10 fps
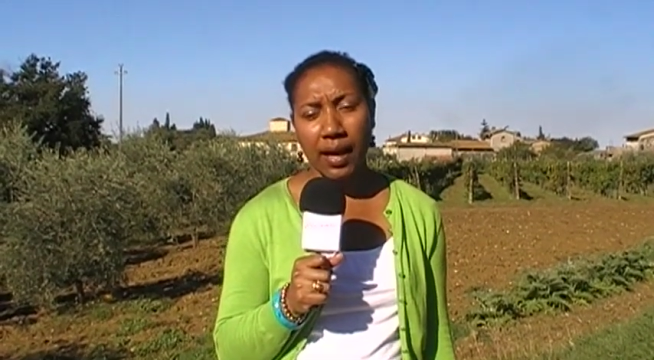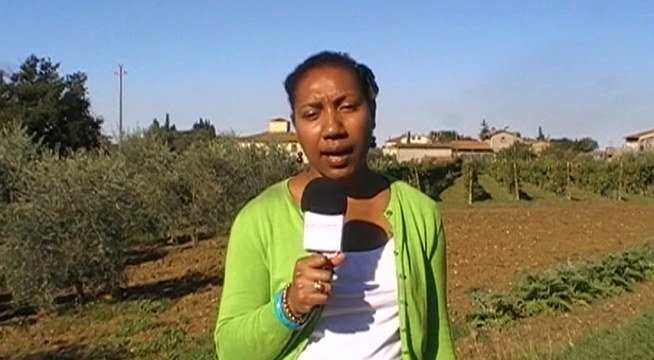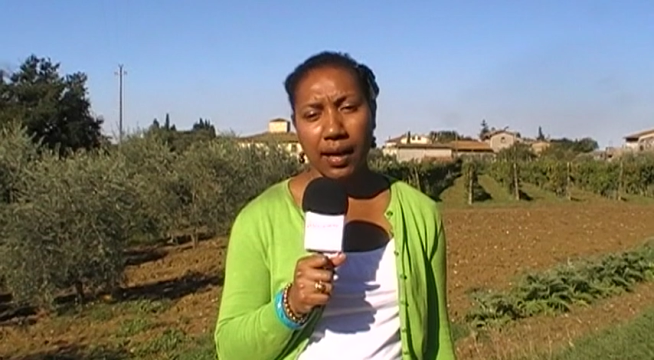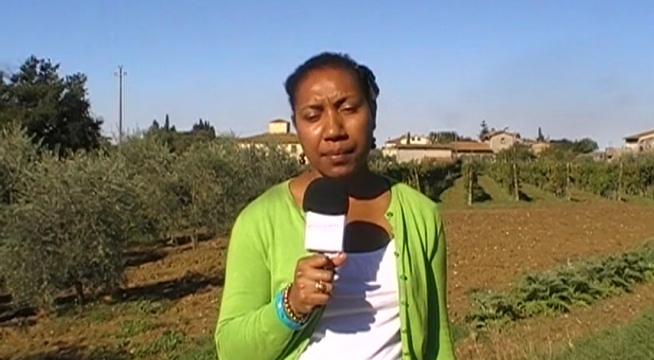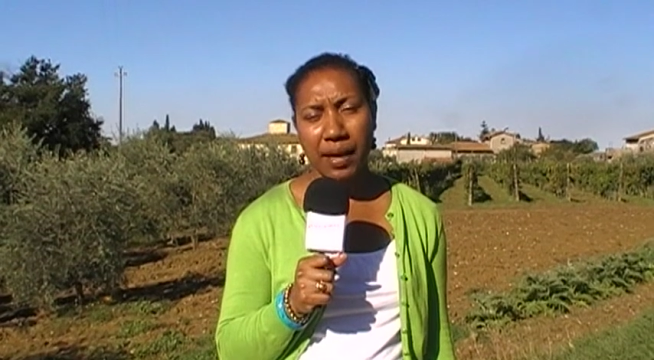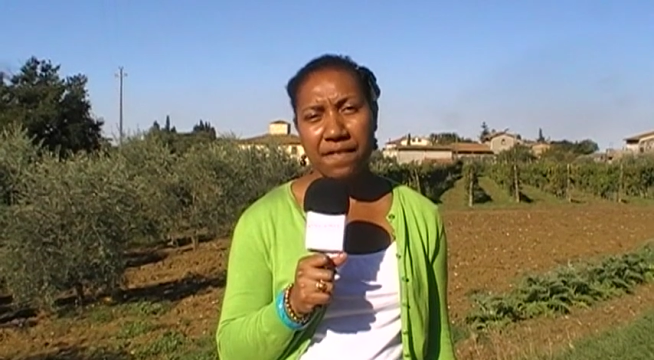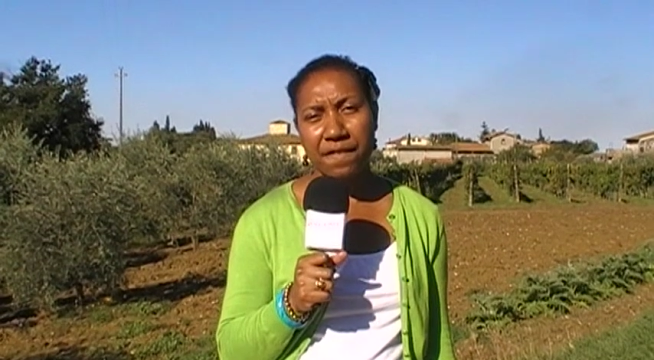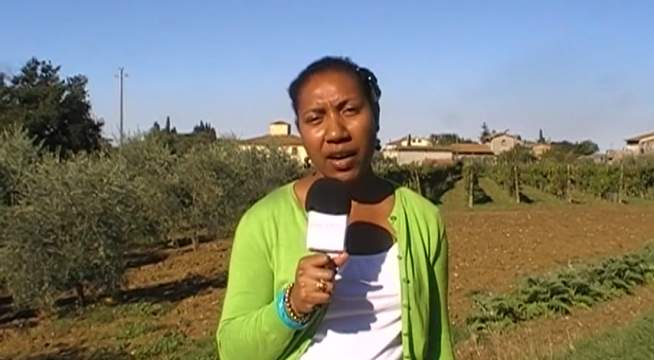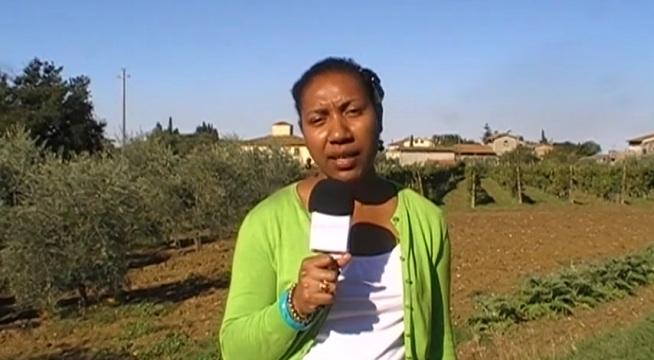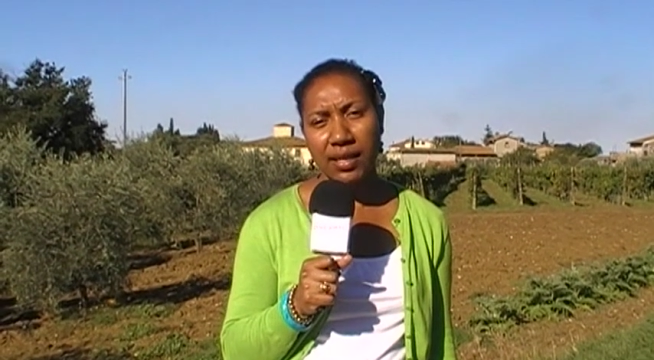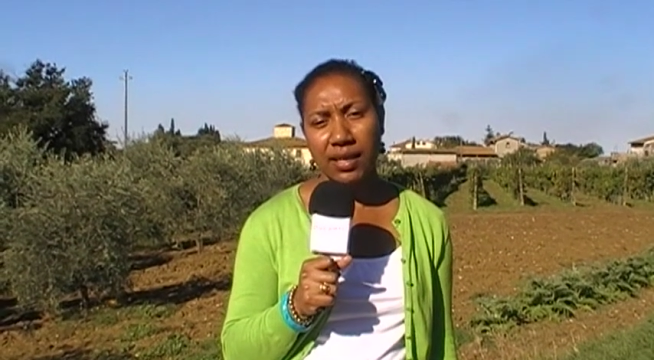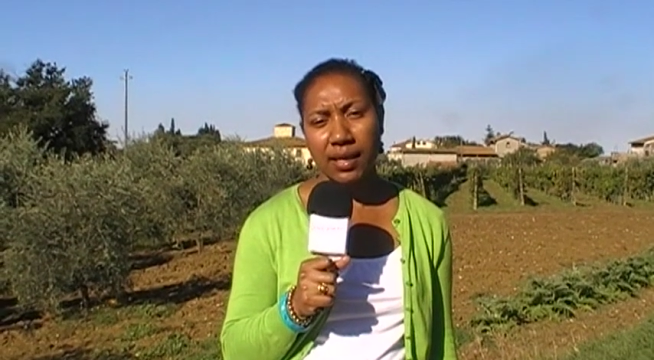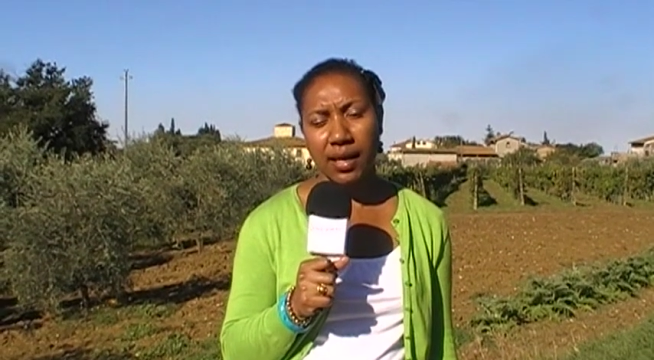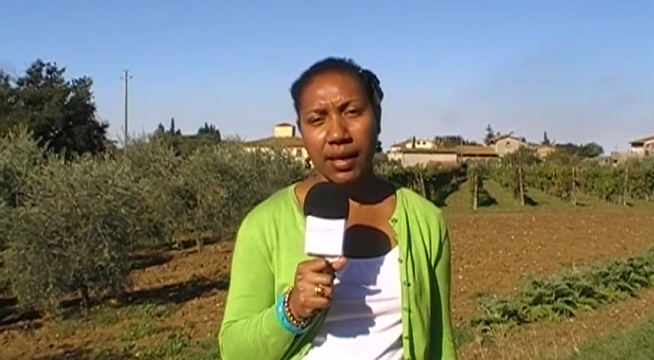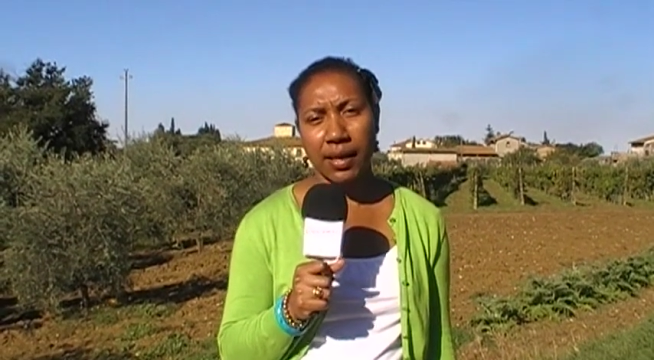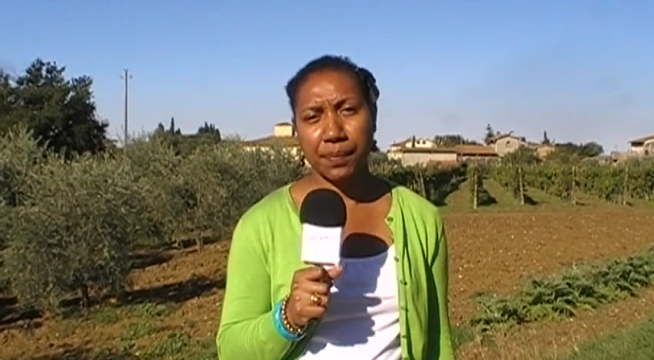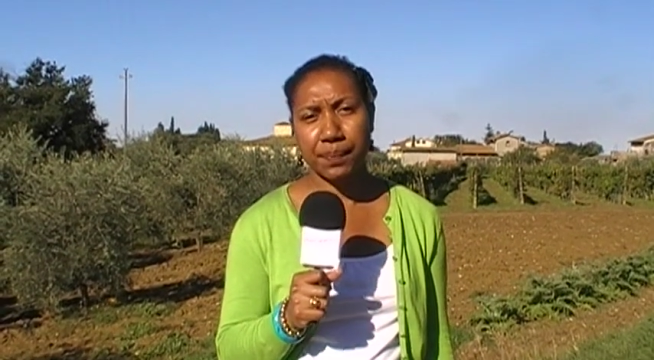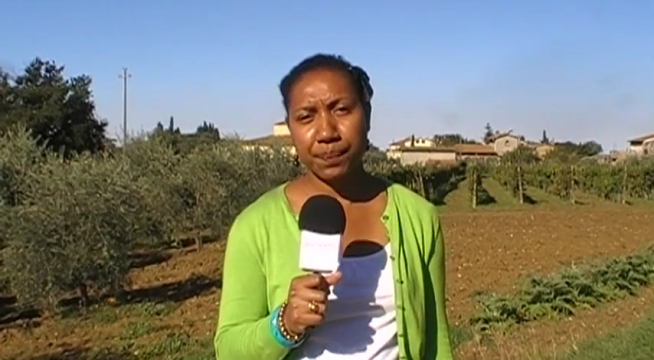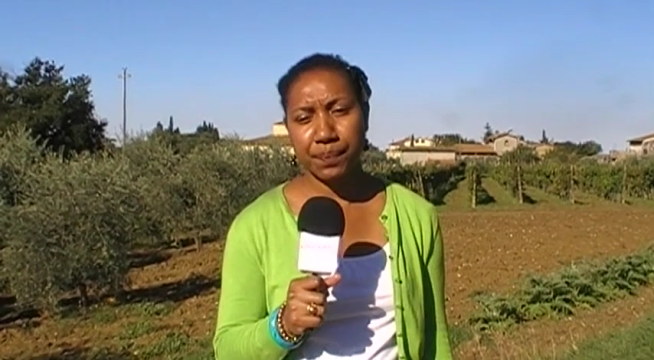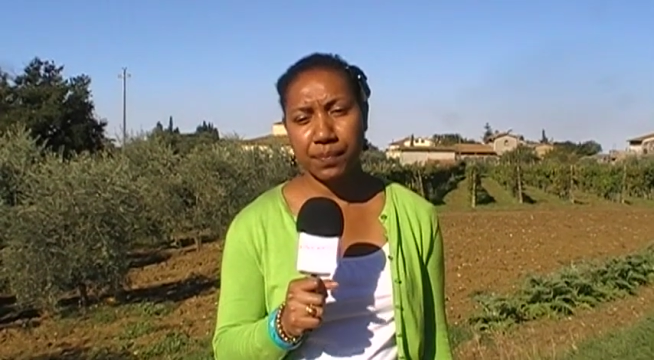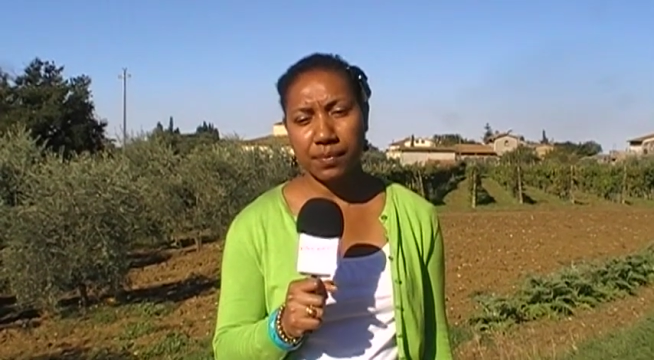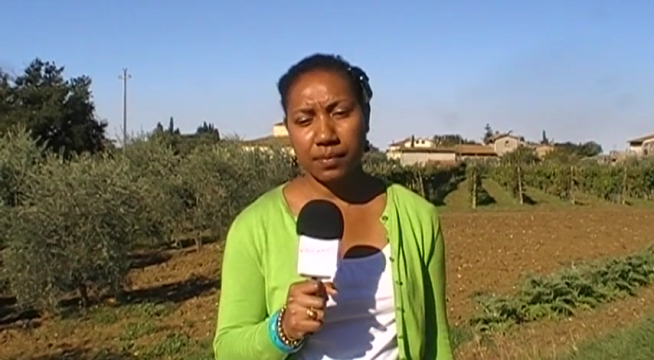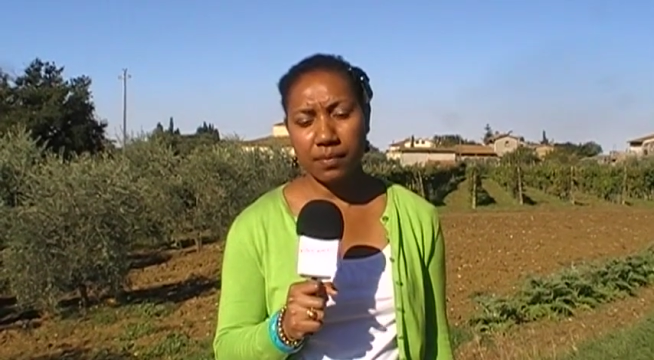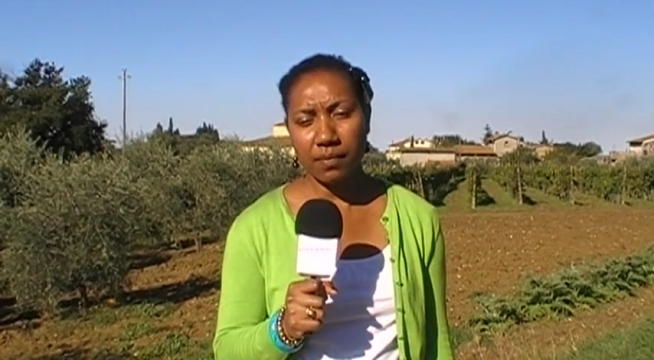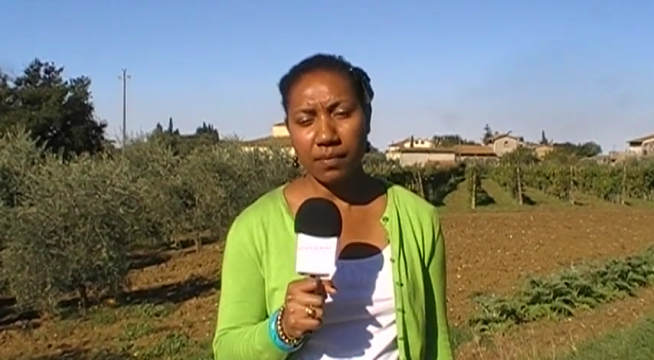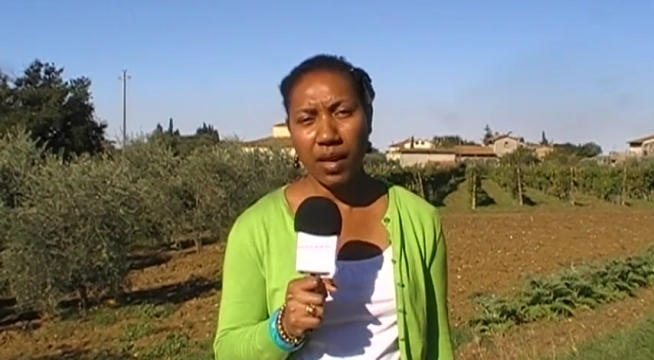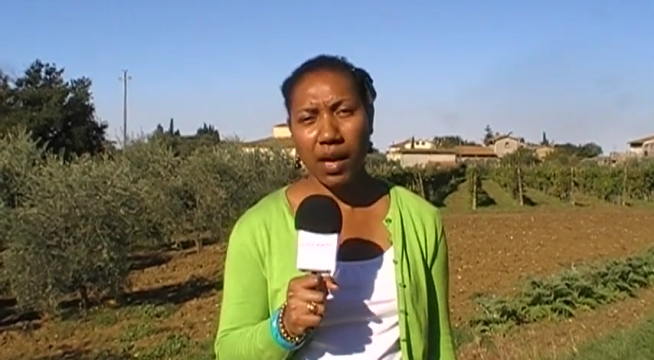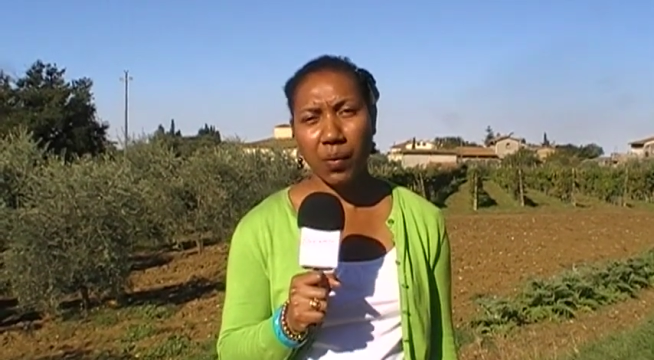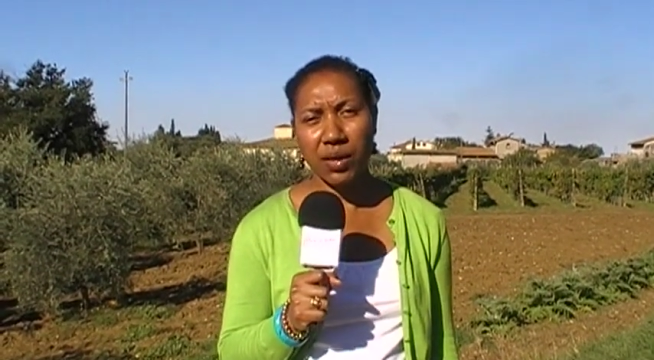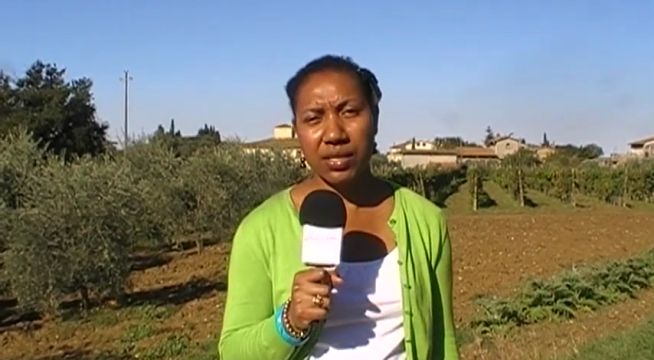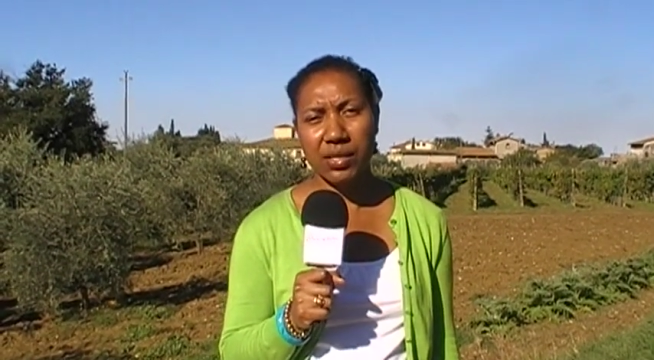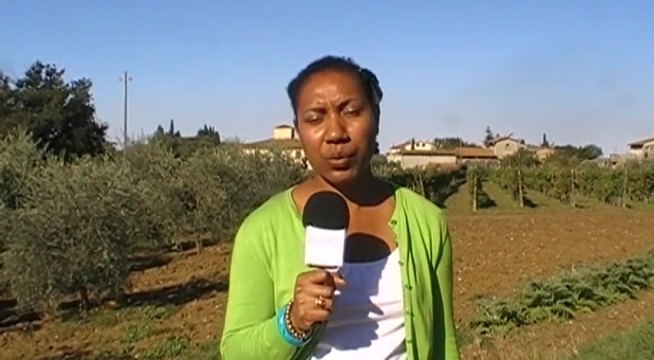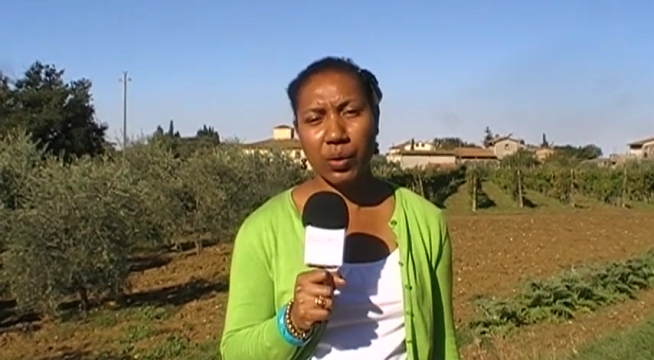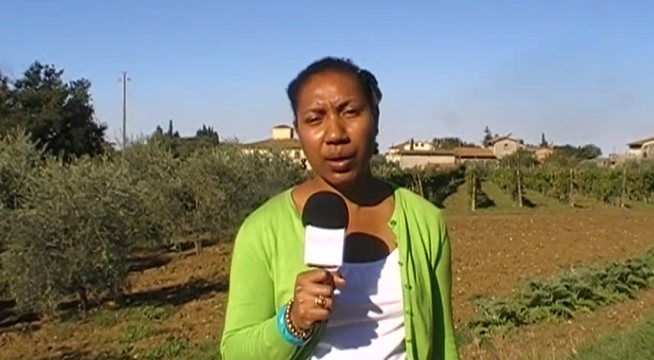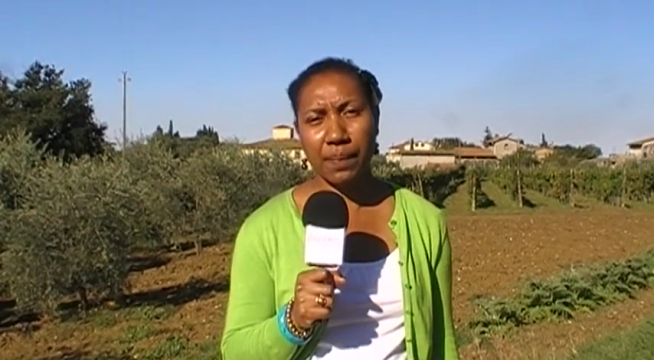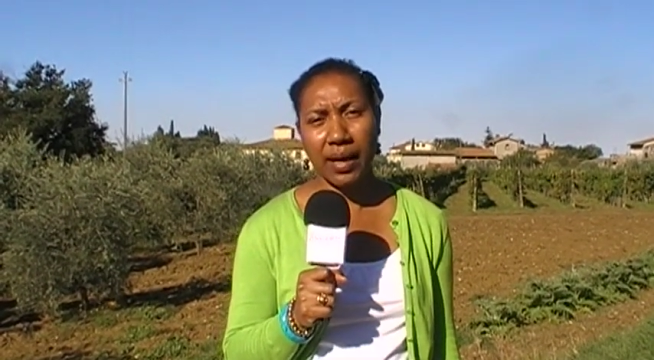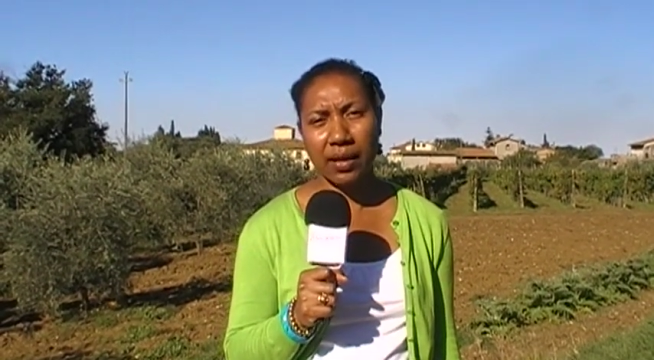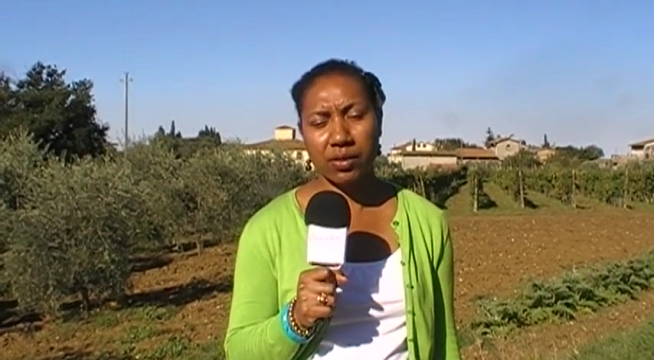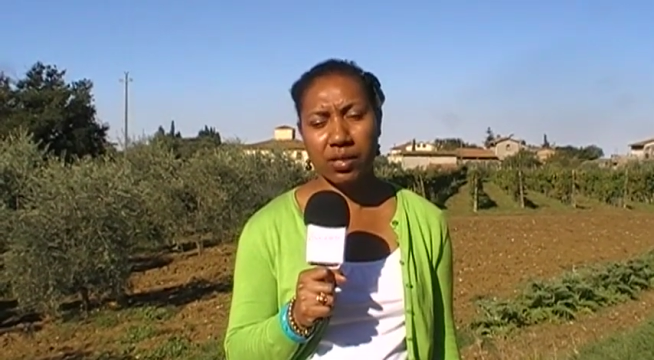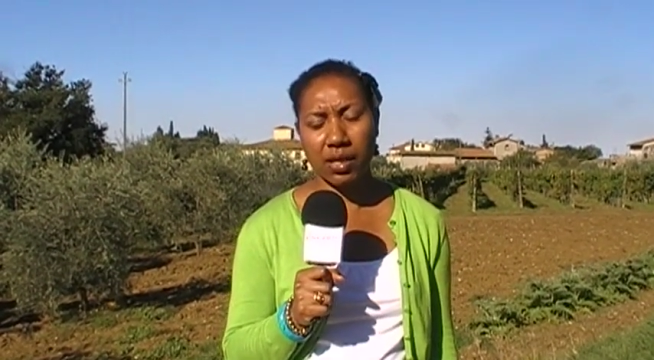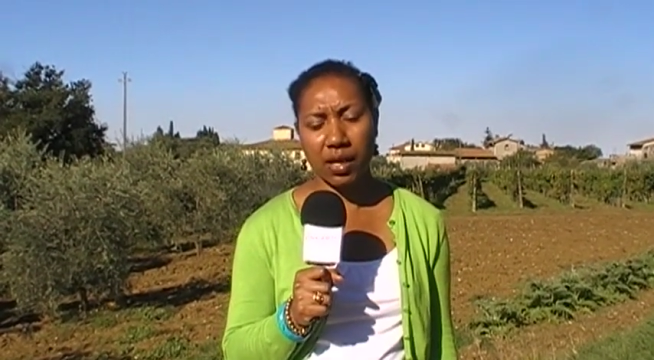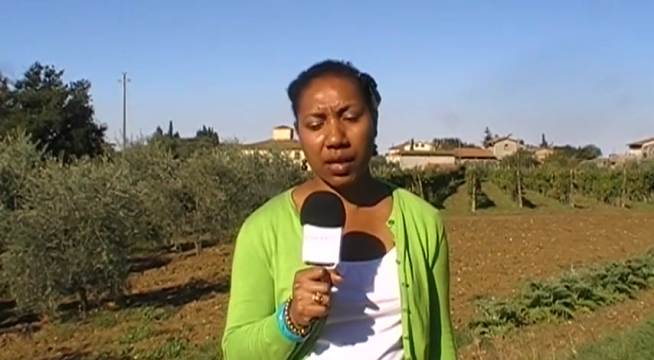And finally, I wanted to talk about